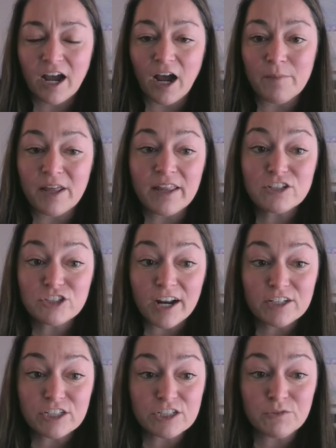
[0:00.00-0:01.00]
Um, and that
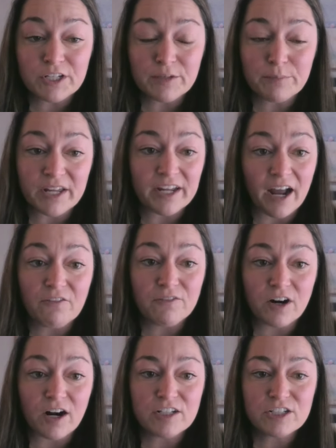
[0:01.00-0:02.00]
strategy has really played out
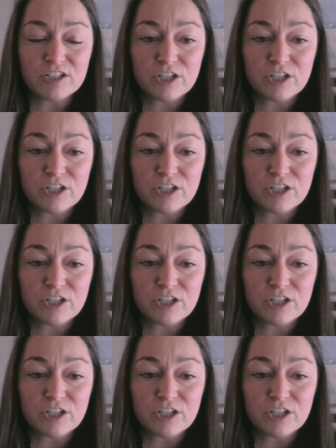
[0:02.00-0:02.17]
for us.